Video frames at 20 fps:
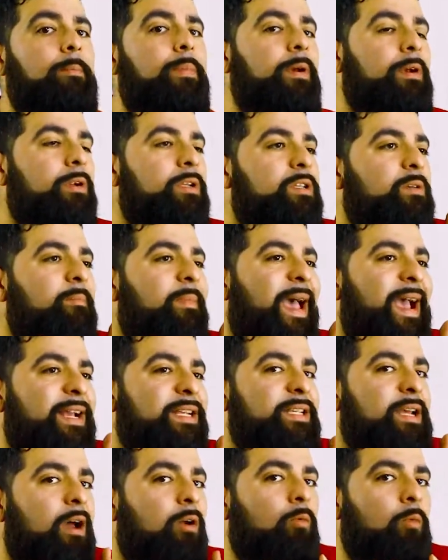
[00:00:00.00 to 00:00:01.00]
beard to
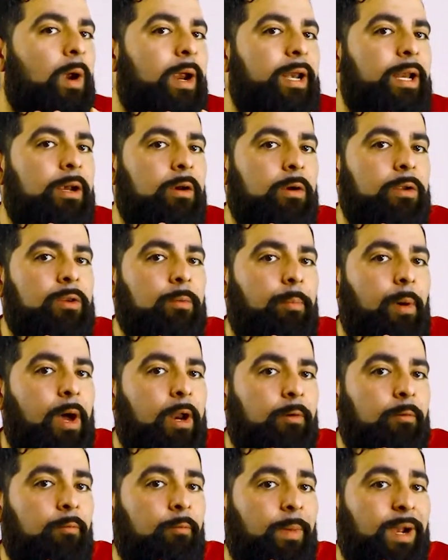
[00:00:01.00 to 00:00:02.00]
max out right here at the
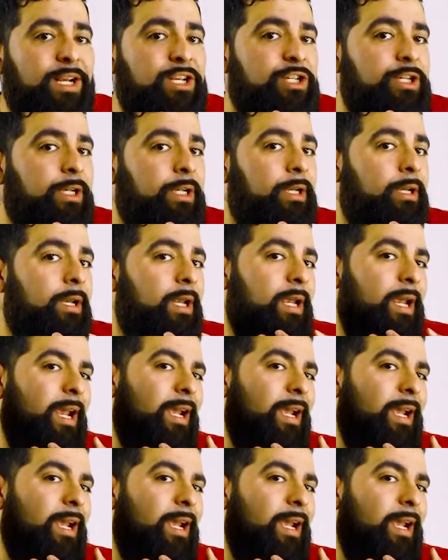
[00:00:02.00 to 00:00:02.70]
bottom of my chin